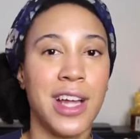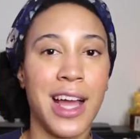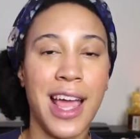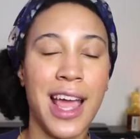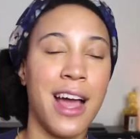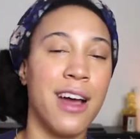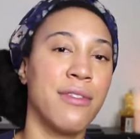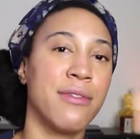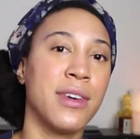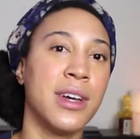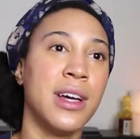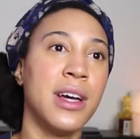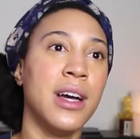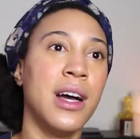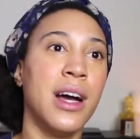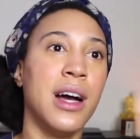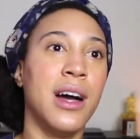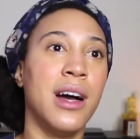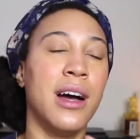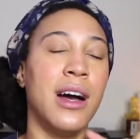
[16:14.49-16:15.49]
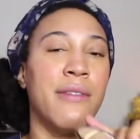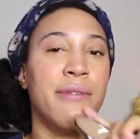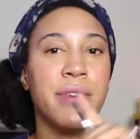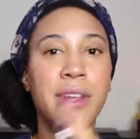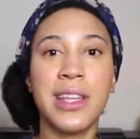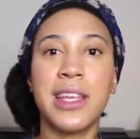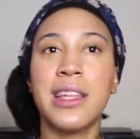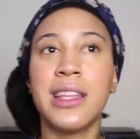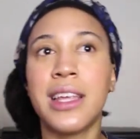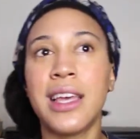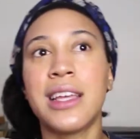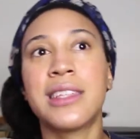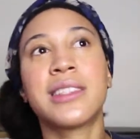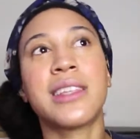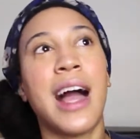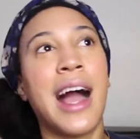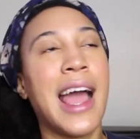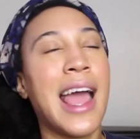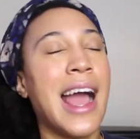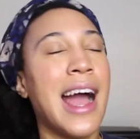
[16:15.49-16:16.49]
I have uh, affiliate links,
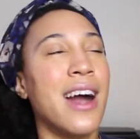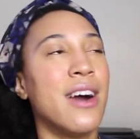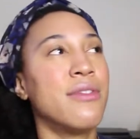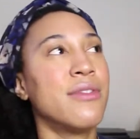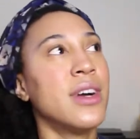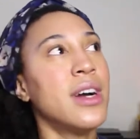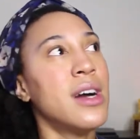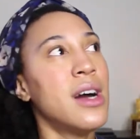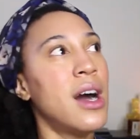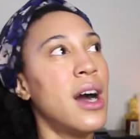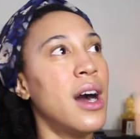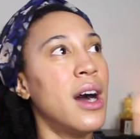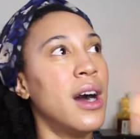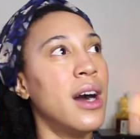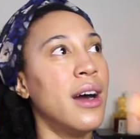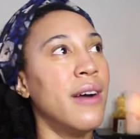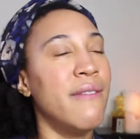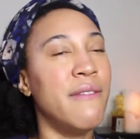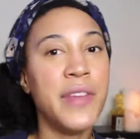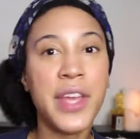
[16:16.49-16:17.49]
I have uh,